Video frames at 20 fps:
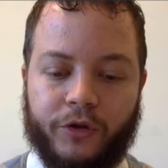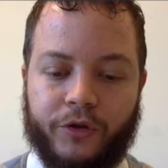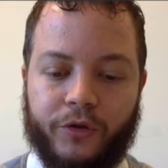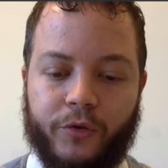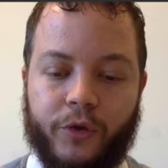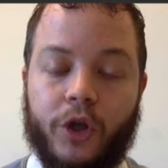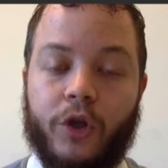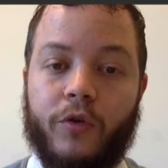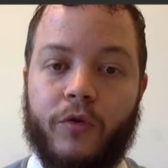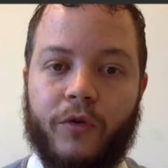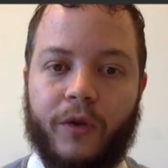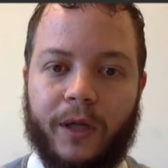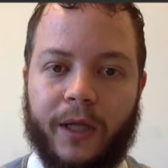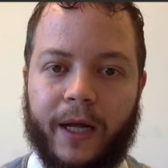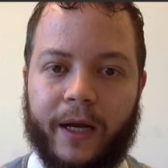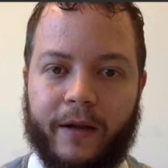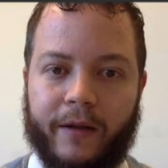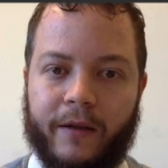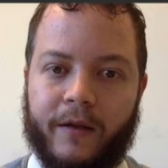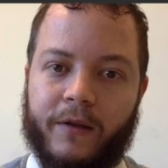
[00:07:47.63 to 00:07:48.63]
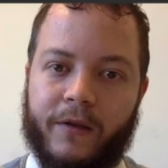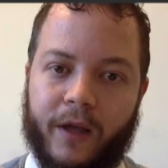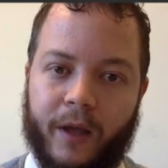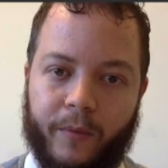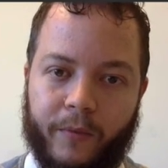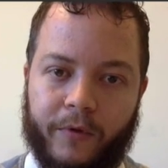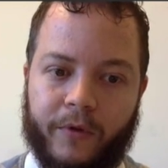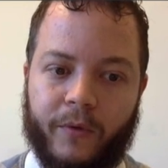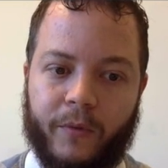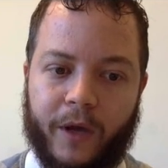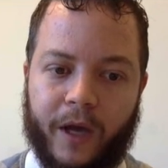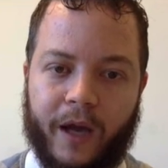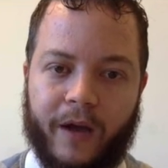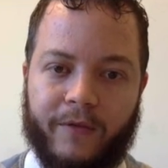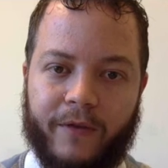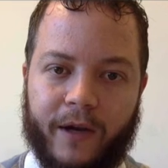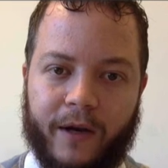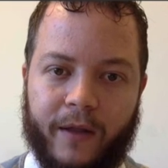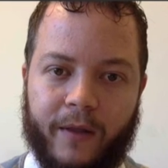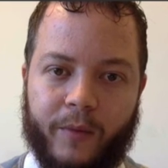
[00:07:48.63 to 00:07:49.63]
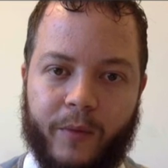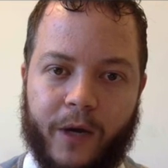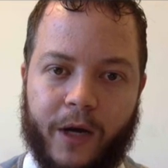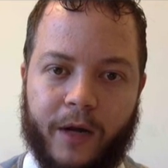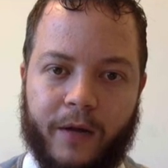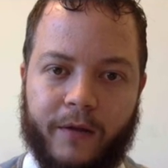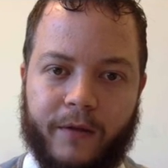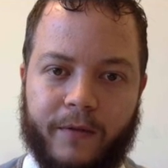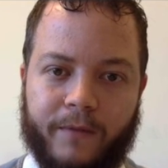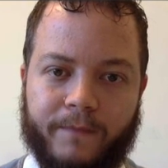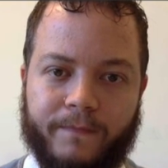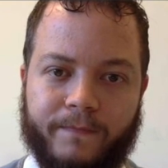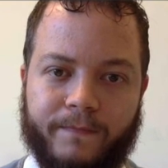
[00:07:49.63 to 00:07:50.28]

to use a lot of the examples that we have out of the box.